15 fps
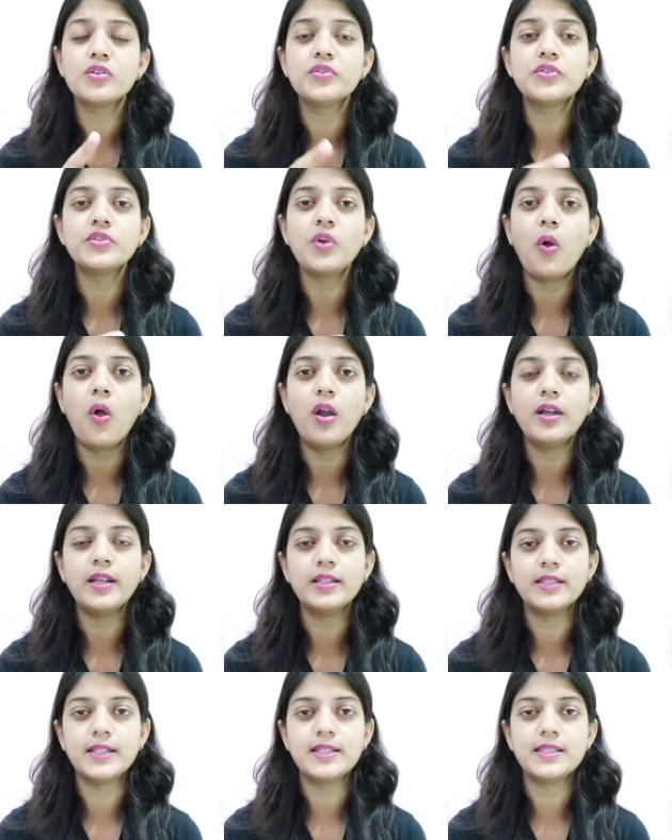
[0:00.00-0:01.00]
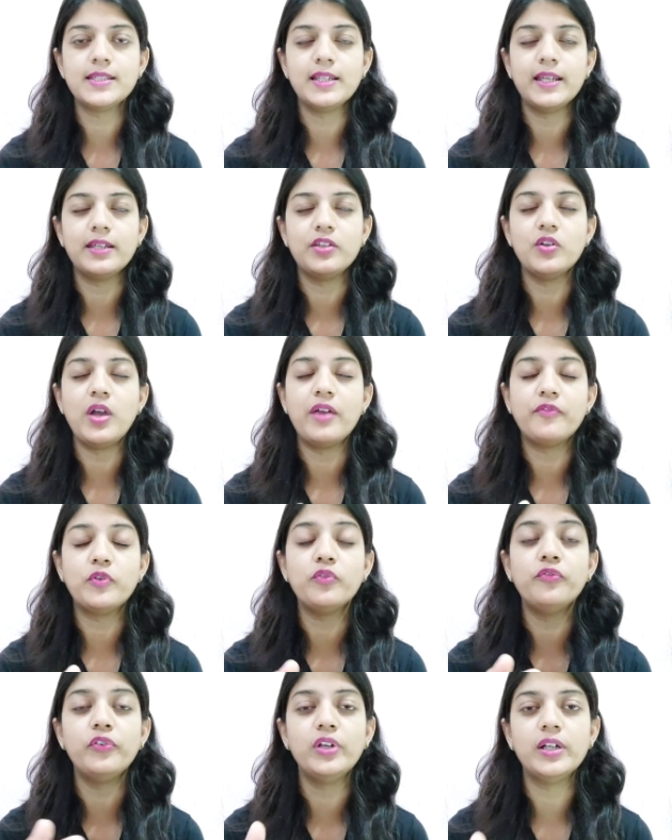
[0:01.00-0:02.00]
sort these, like you have
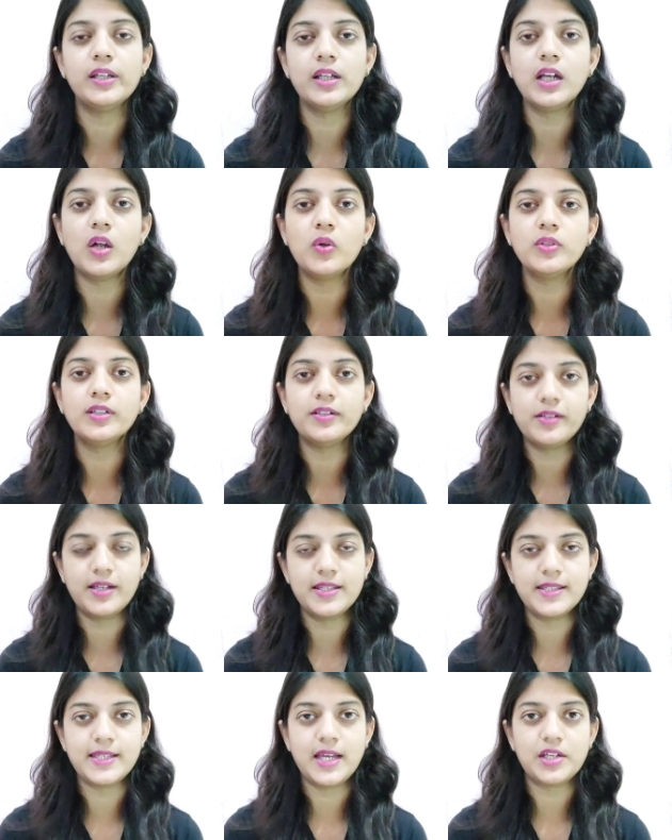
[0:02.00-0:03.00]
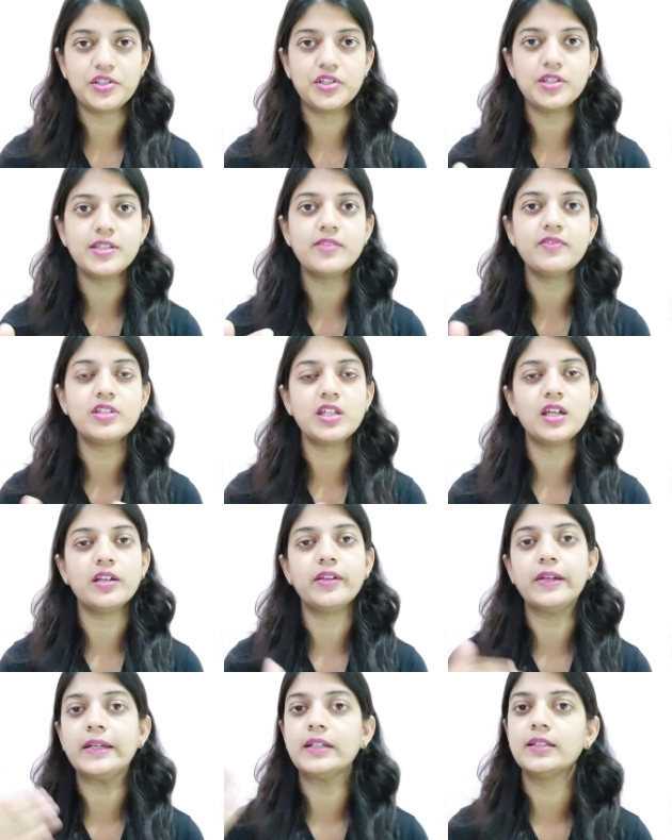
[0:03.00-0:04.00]
to filter out the transactions which are
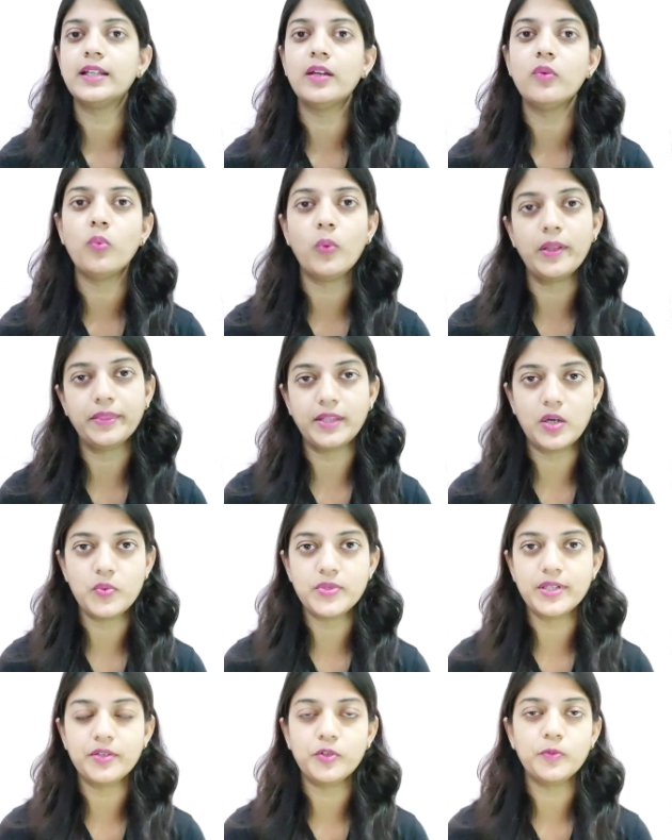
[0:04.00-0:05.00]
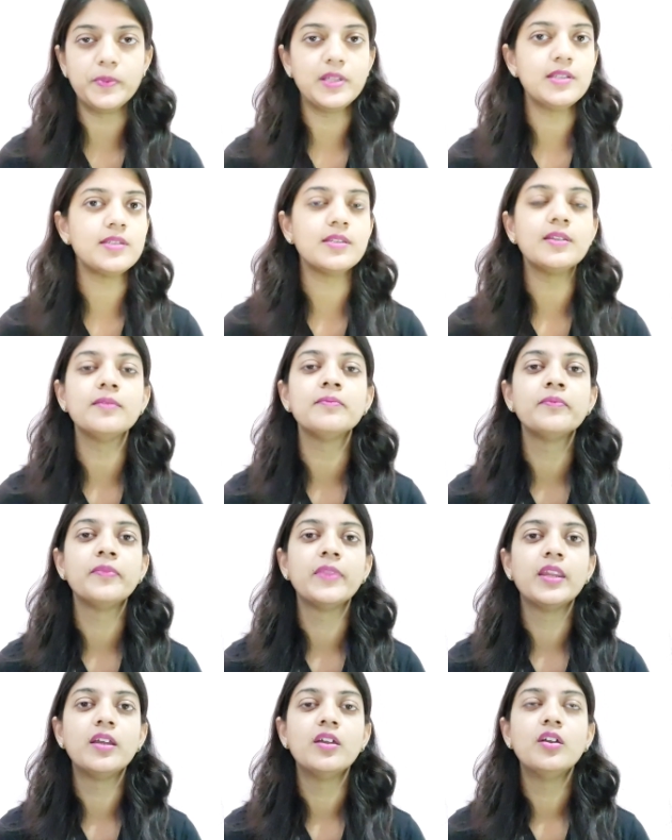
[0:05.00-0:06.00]
greater than 1000 rupees.
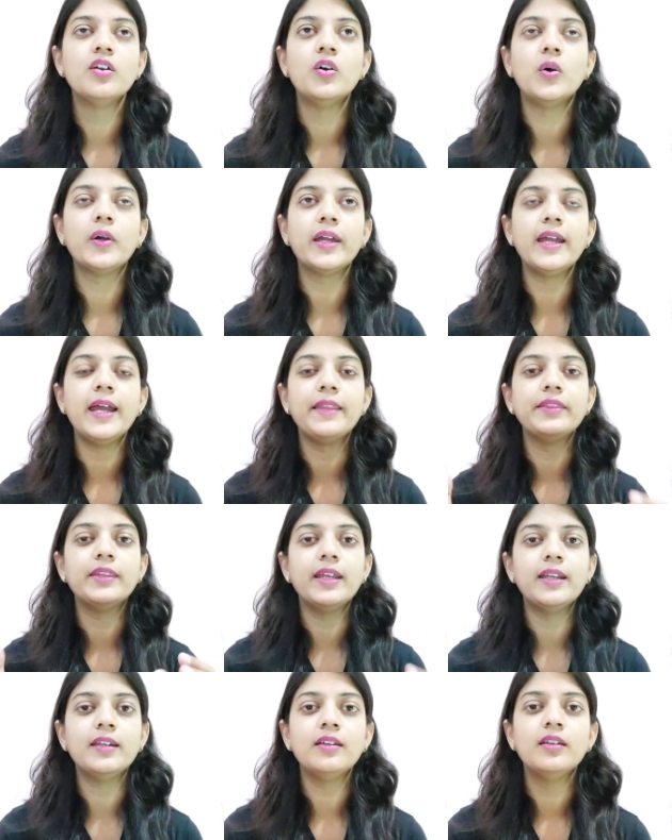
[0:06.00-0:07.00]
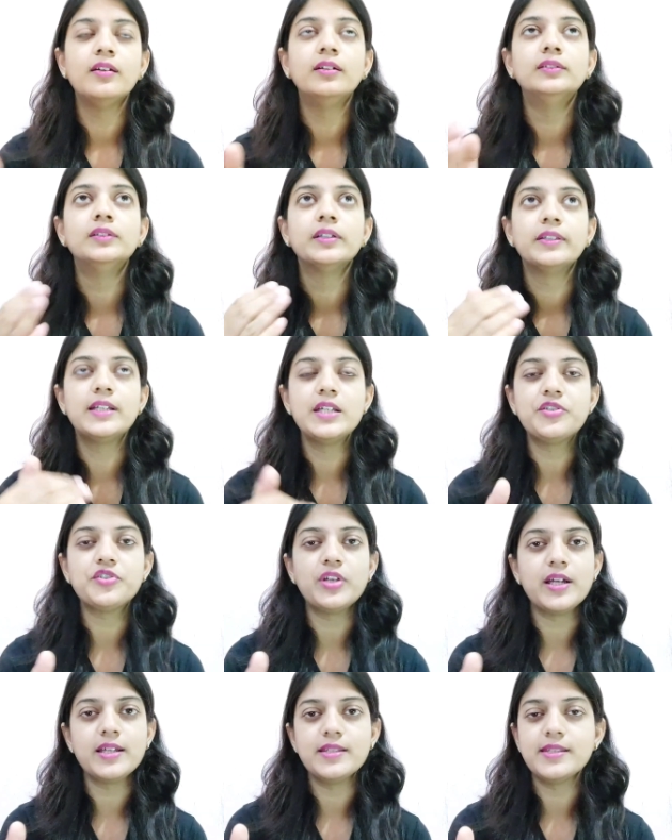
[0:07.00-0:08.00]
Okay, and then these
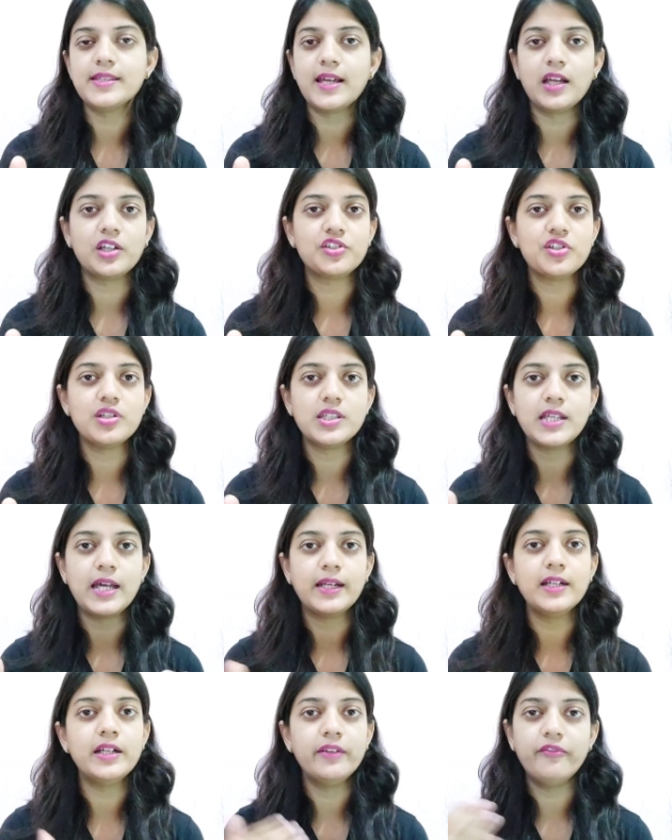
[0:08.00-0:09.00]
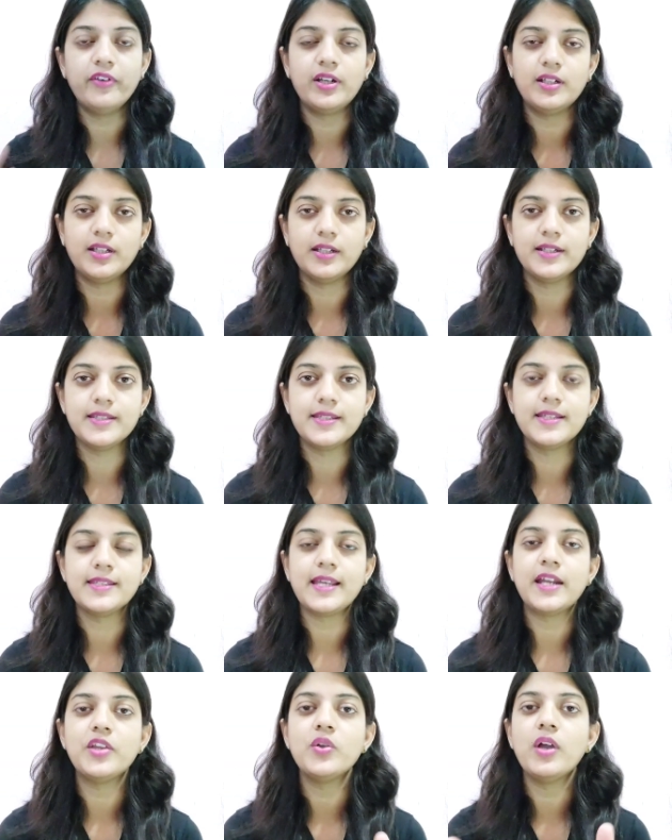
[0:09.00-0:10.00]
transactions are in different
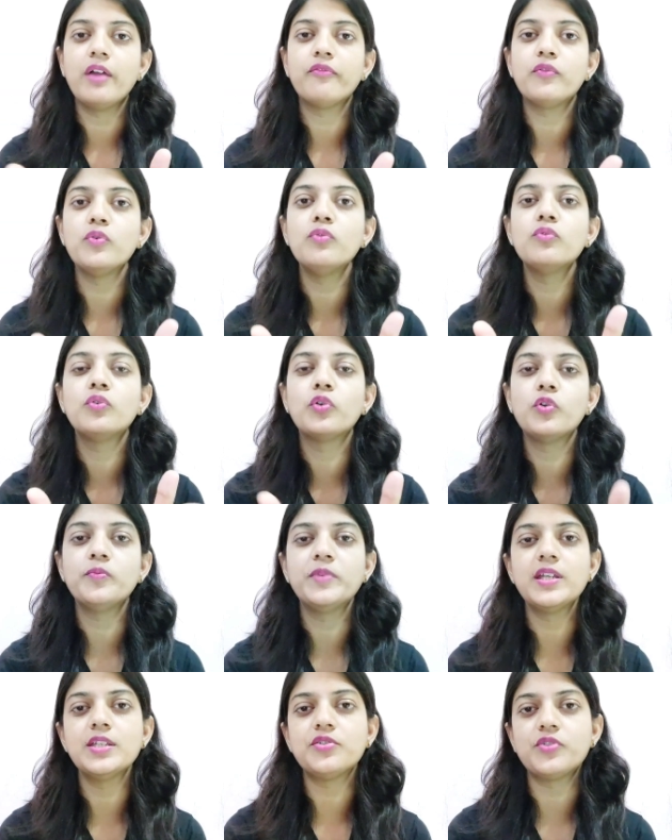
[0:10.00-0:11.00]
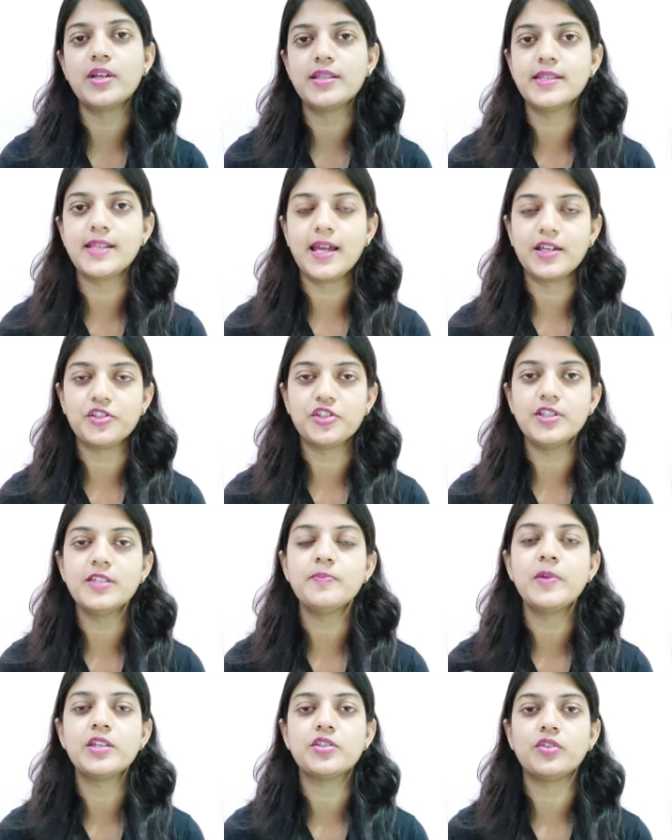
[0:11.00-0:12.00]
currencies and you have to group these
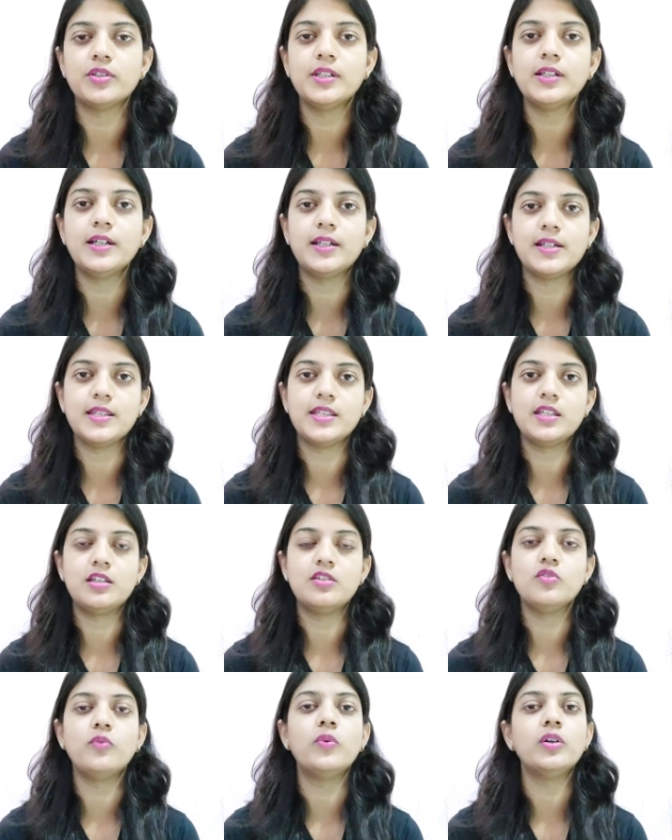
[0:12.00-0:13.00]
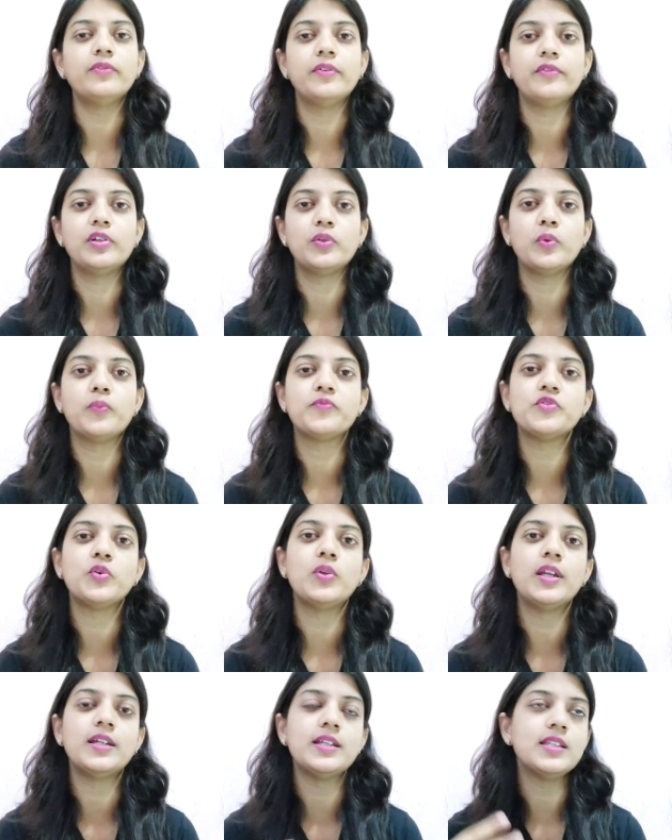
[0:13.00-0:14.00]
transactions based on the currency. So what we will do? So
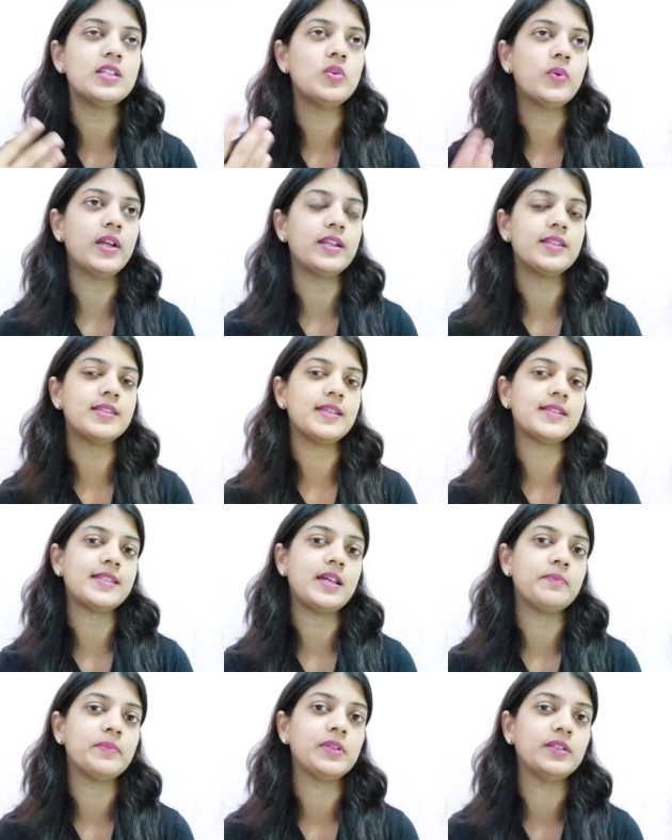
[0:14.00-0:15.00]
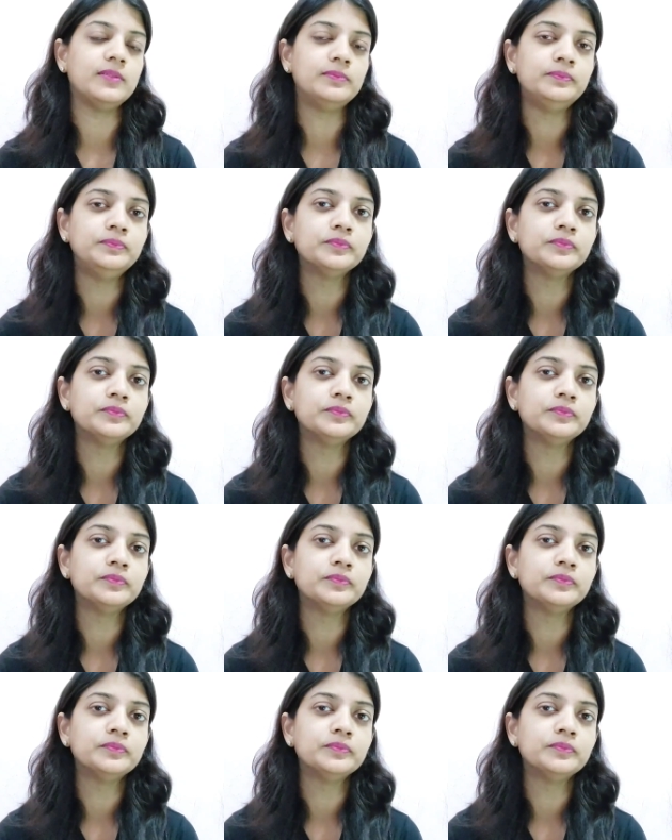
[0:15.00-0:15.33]
let us look at this example.